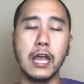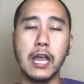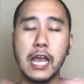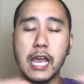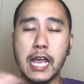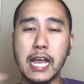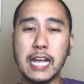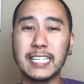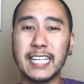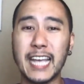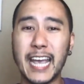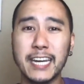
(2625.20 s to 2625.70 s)

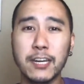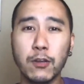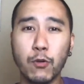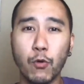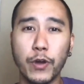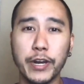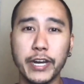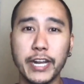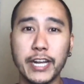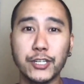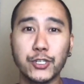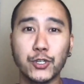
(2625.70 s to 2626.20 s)
Is
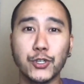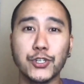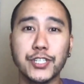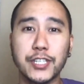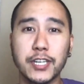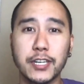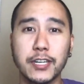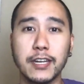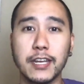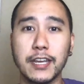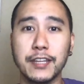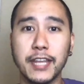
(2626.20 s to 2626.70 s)
anyone
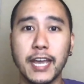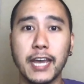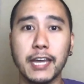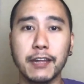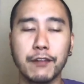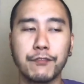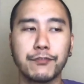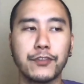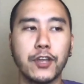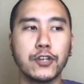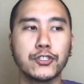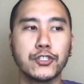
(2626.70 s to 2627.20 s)
interested in that?
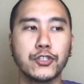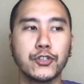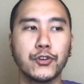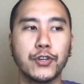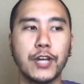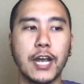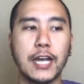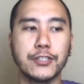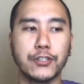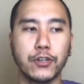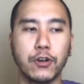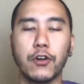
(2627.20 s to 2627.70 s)
If those of you
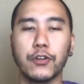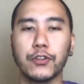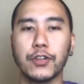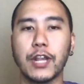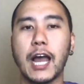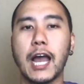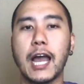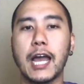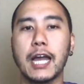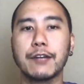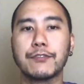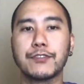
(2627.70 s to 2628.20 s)
guys are on
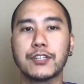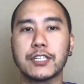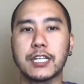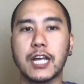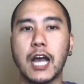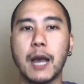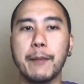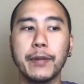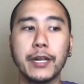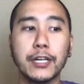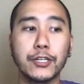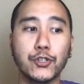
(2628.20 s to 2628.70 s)
live, just
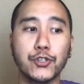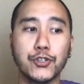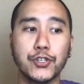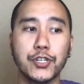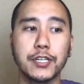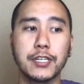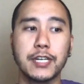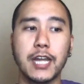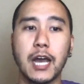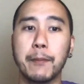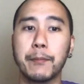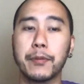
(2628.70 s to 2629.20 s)
comment interested
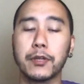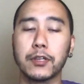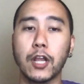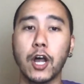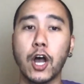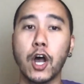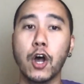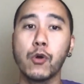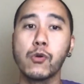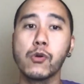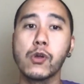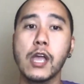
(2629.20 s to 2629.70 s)
down
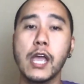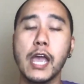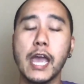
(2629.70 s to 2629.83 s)
below,